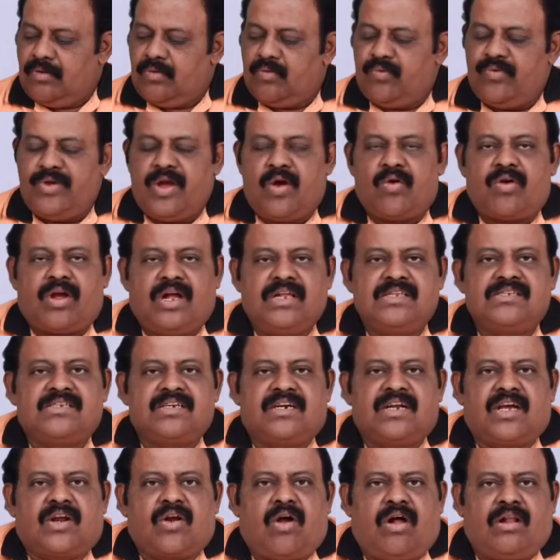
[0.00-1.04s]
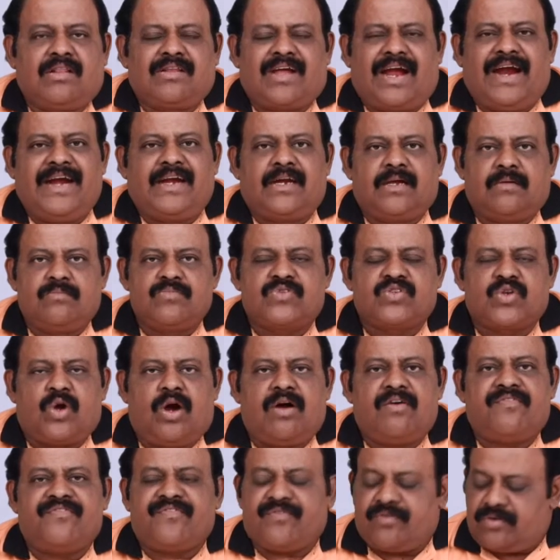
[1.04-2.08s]
We have considered all the items
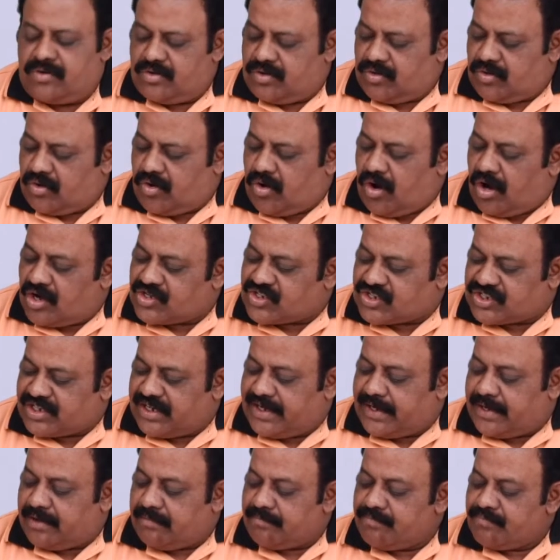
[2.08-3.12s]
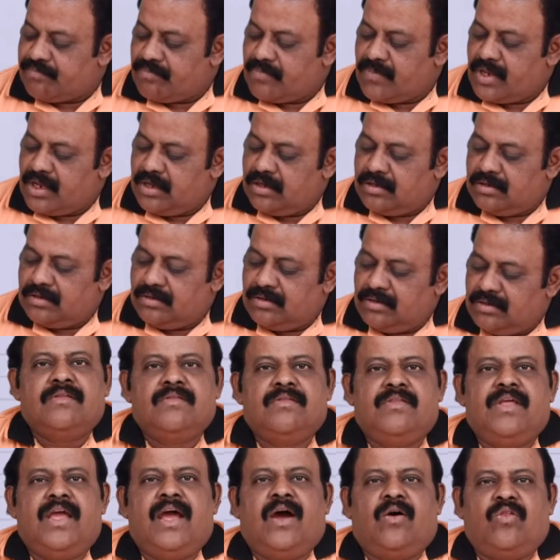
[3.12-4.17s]
of cost sheet.
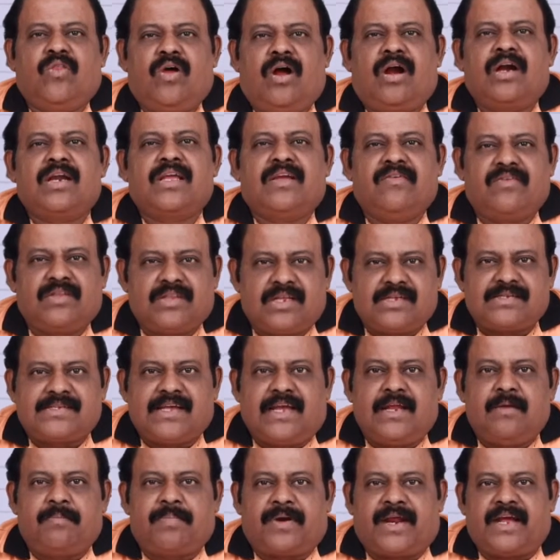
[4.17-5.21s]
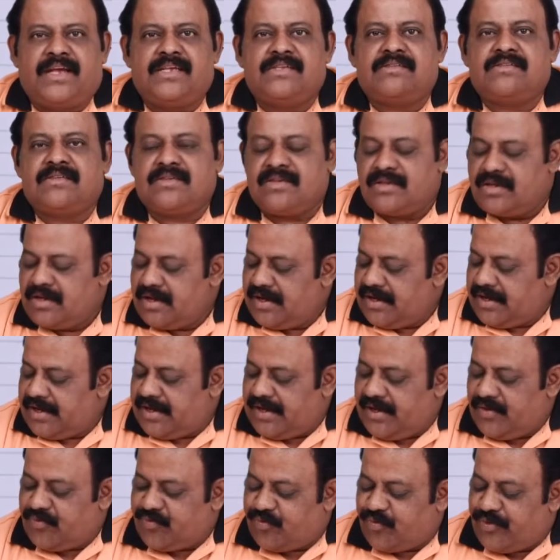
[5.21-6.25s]
They have not given the sale price.
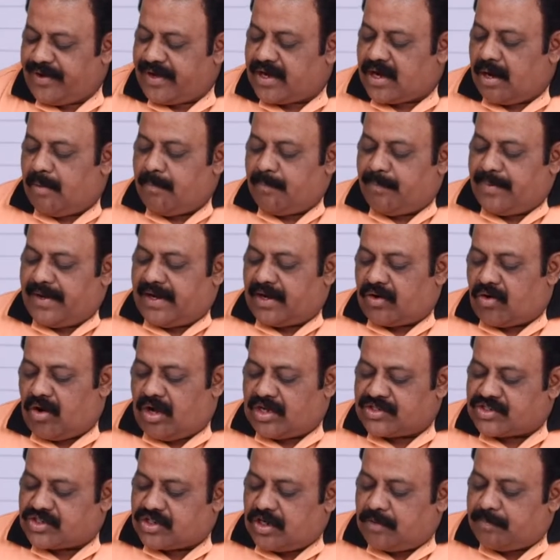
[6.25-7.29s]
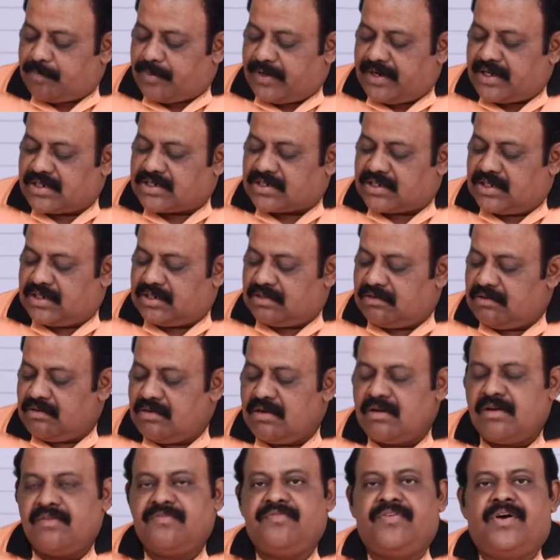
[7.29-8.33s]
If we compare cost of production,
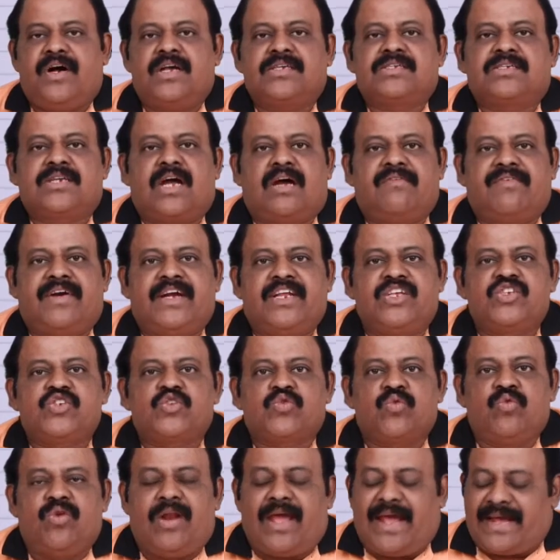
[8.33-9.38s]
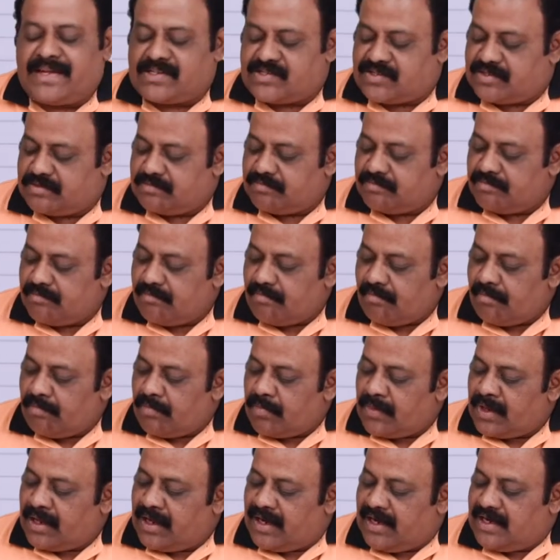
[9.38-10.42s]
first half it is 2 lakhs
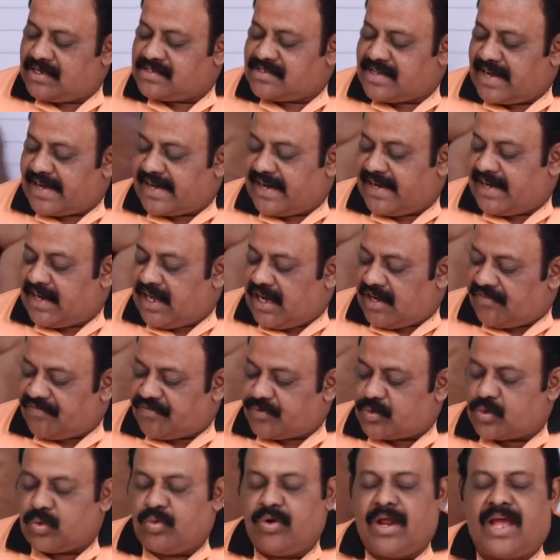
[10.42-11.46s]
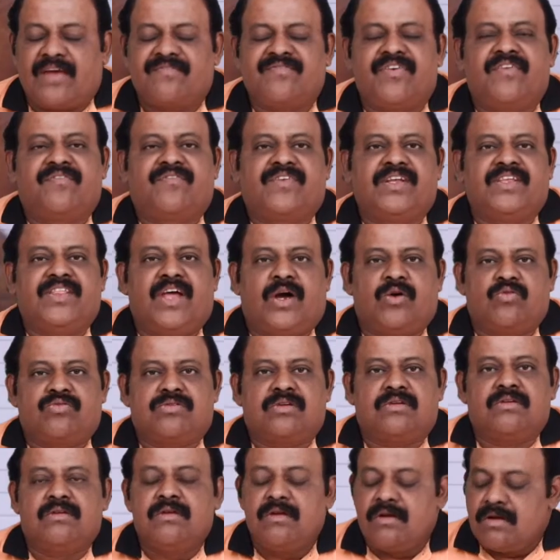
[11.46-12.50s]
and second half
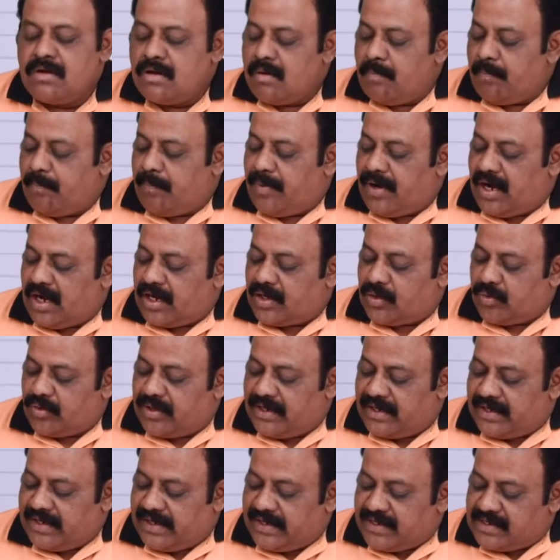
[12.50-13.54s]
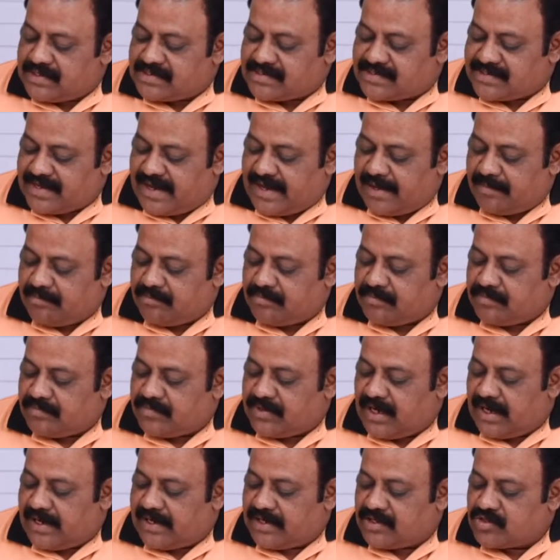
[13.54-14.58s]
2,50,000. Per unit it is same,
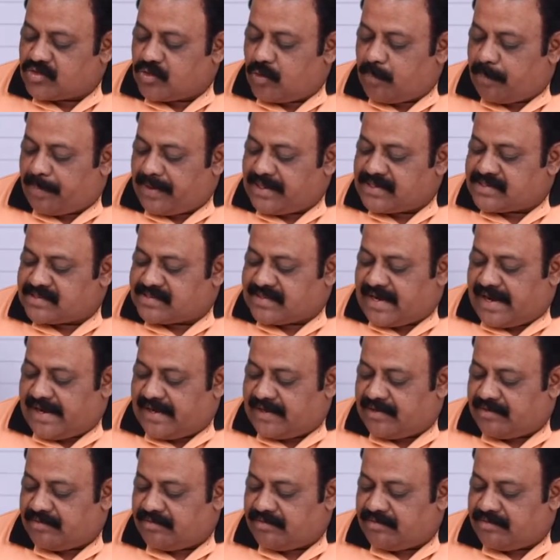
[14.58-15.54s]
that is rupees 10.